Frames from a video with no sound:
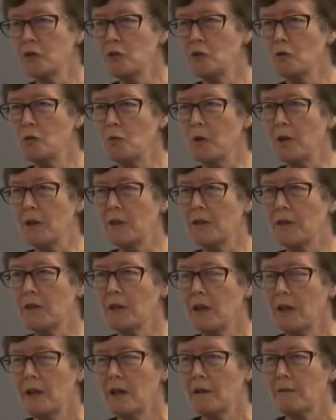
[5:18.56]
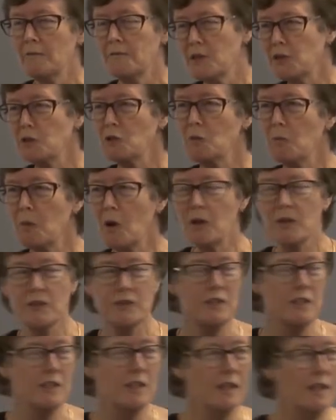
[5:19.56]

do with fiscal policy